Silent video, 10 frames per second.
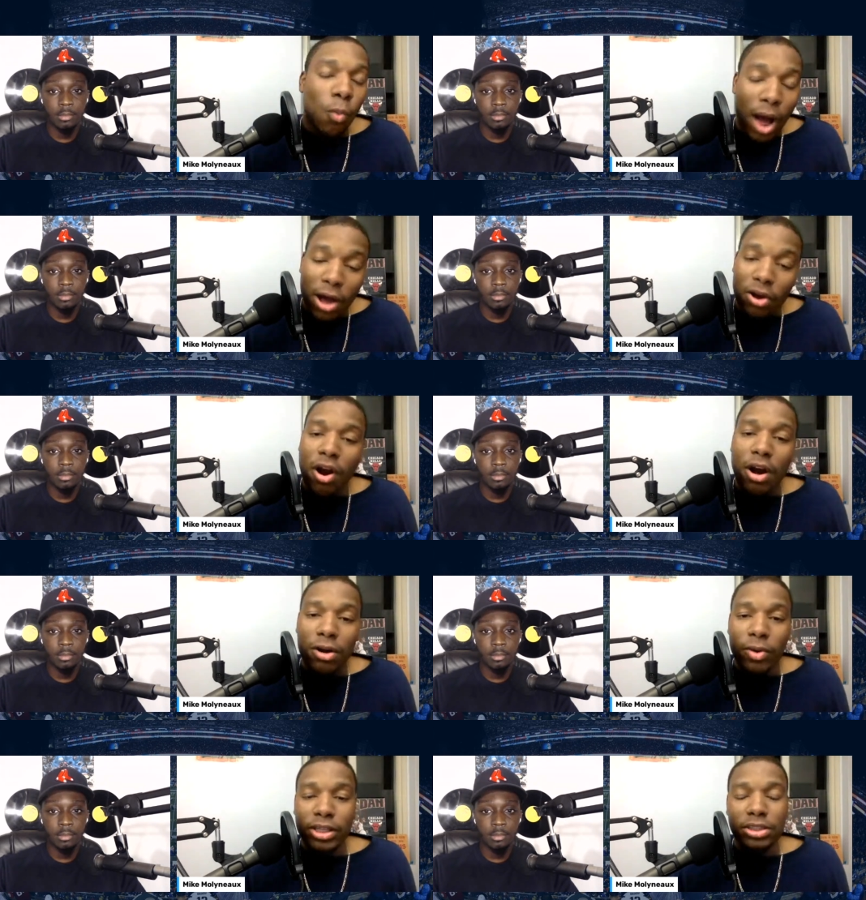Speaker 1: Wild
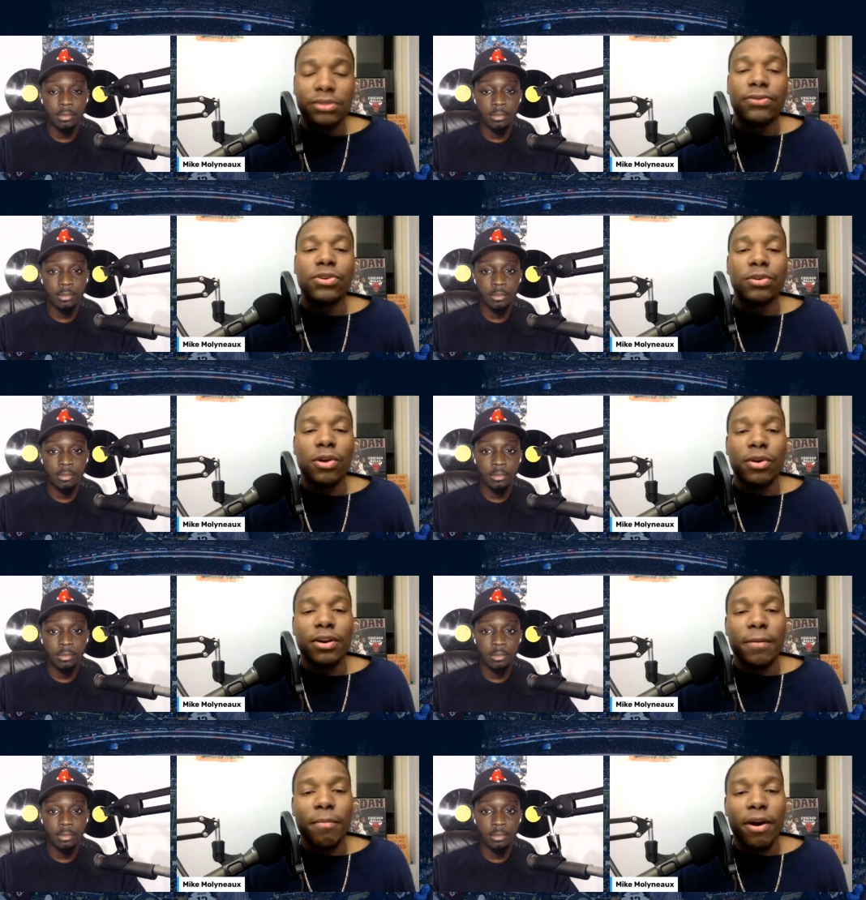card question for you,
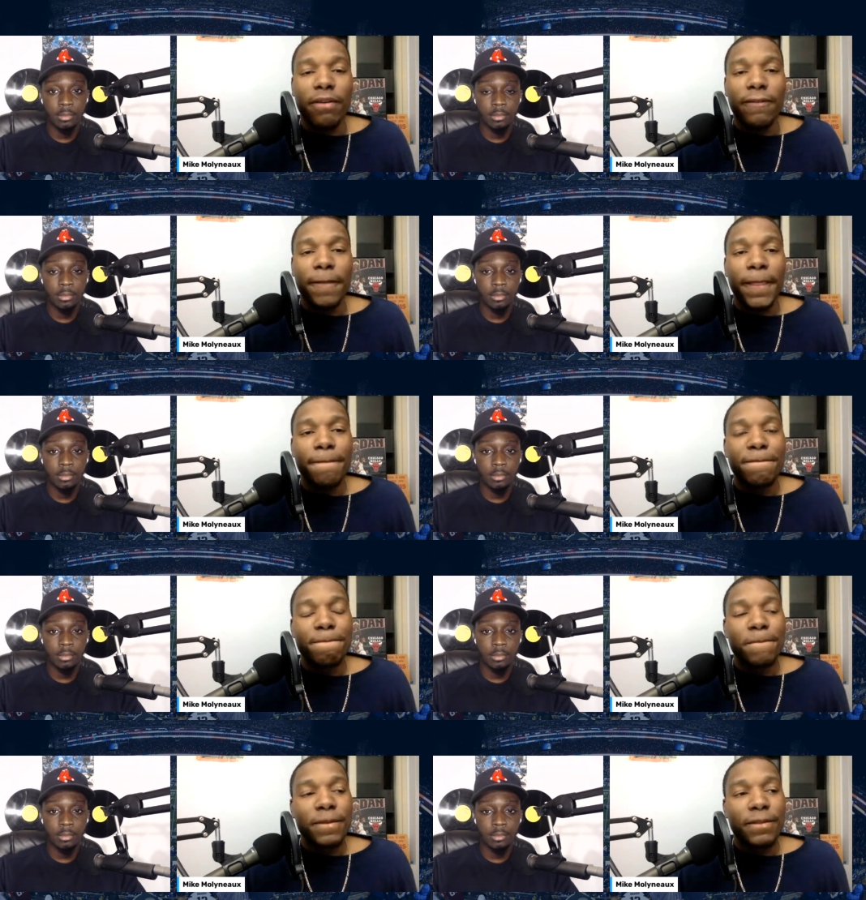loading up Marv.
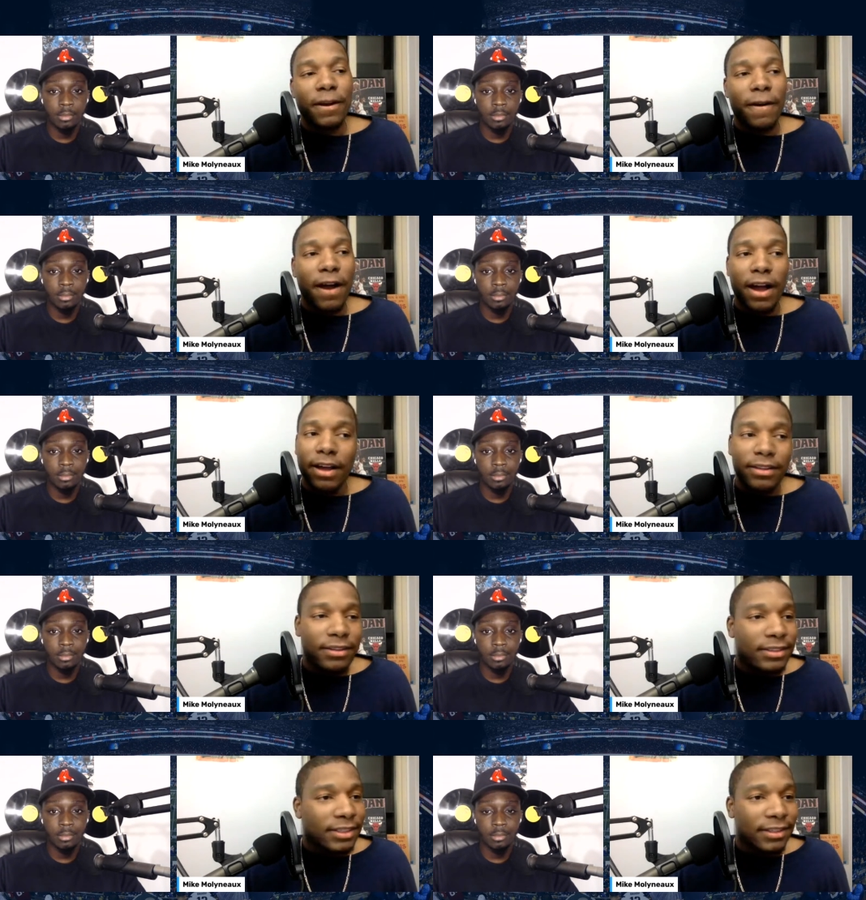No,
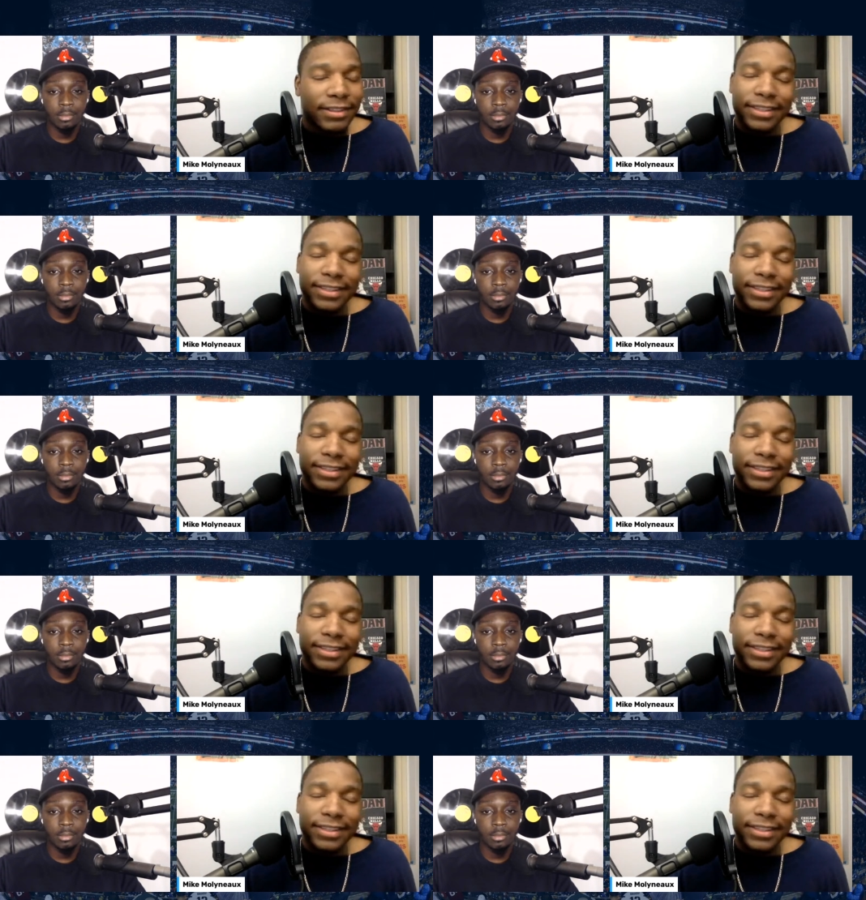so,